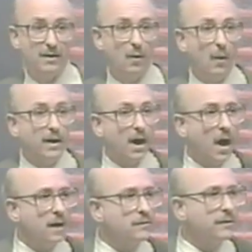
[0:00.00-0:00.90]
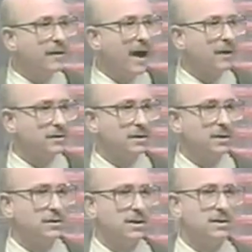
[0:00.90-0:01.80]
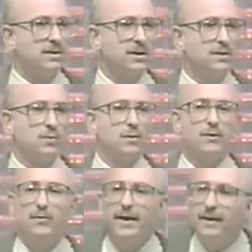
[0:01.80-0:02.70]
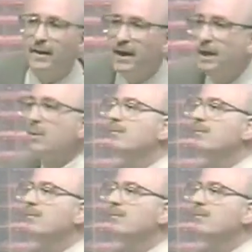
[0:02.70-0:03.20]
1 in 100,000 is, is, is worth regulating. We're